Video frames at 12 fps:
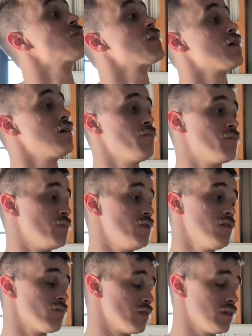
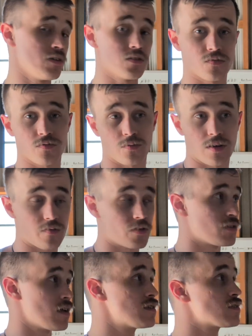can really use it for whatever.
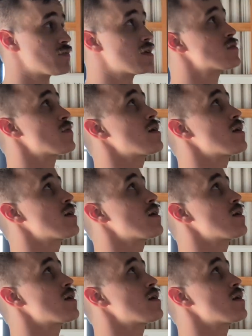So that's my